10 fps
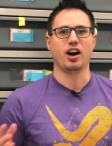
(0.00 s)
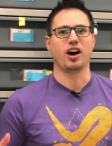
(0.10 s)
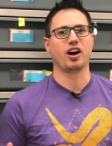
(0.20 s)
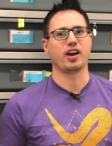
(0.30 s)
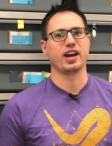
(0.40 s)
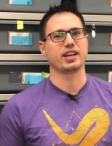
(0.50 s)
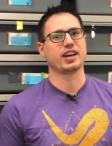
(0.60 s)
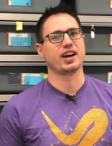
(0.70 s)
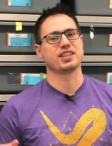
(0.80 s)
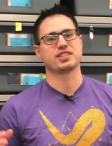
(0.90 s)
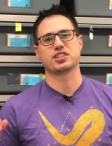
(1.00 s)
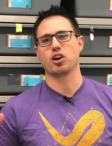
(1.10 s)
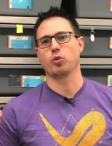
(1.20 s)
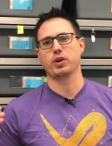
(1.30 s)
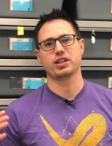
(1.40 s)
All right, guys,
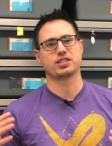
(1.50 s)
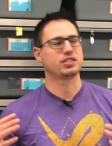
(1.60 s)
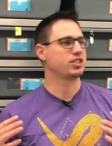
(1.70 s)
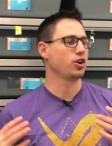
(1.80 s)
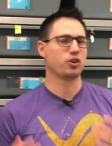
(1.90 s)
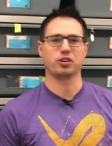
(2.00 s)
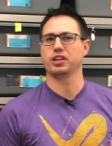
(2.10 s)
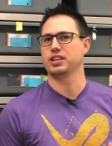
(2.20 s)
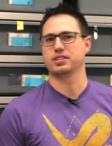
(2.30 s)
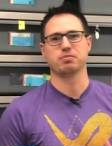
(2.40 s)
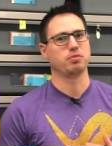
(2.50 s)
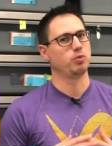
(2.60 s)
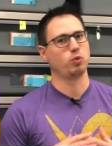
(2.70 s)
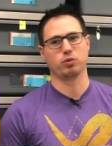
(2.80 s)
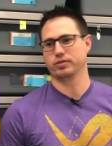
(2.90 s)
so we totally
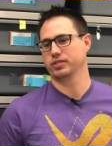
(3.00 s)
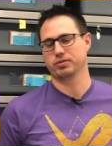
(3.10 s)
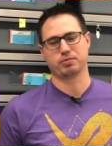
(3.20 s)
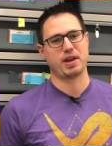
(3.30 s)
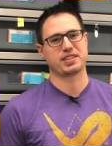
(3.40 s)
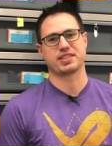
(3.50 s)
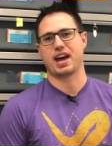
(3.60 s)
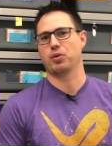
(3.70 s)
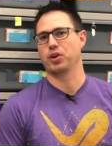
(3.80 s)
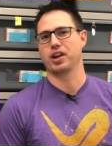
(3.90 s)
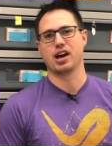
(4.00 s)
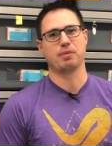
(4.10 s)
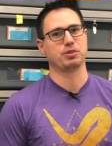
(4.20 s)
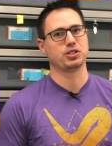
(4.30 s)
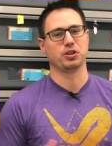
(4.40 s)
messed that one
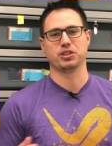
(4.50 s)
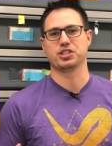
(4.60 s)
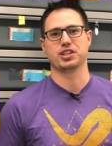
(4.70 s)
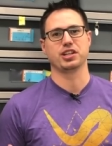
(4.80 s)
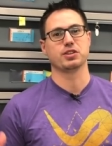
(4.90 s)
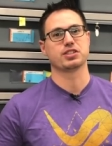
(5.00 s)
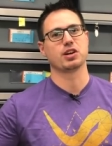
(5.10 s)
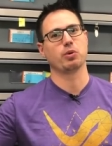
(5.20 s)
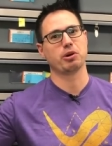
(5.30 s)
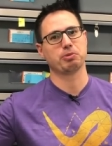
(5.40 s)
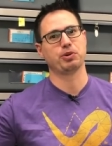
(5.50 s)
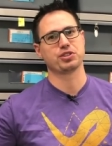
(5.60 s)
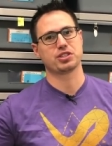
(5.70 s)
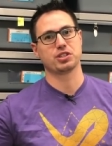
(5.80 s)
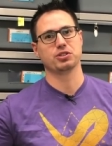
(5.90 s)
up. We totally cheated. So we were
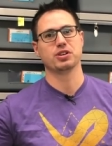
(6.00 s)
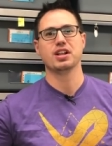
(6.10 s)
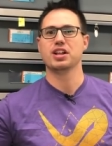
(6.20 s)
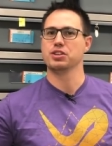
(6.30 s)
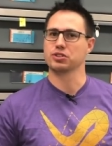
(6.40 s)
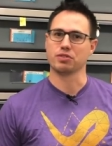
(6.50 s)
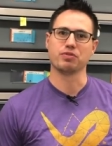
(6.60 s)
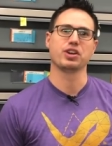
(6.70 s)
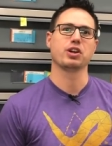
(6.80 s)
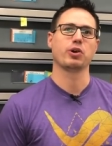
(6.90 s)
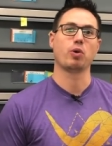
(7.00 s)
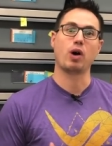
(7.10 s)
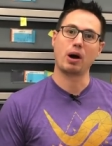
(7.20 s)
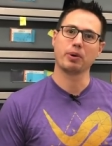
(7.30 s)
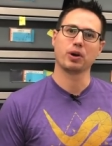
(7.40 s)
supposed to do some videoing
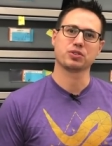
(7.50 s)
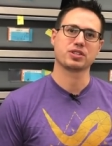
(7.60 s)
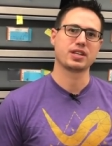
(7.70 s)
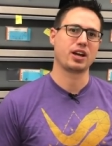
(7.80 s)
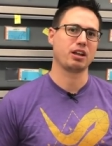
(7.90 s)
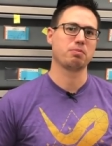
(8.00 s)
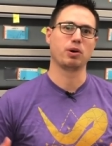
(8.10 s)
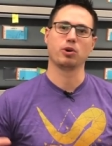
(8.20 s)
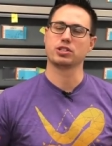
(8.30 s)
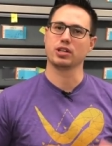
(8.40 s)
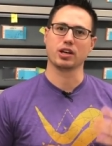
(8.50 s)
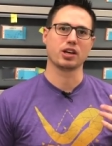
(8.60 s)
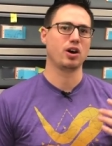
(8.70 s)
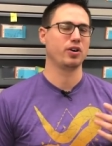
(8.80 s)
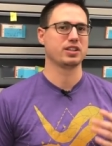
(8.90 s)
while we were ultrasounding, but once you get
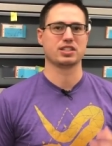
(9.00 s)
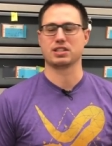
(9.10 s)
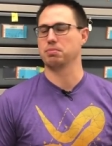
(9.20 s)
going, it's just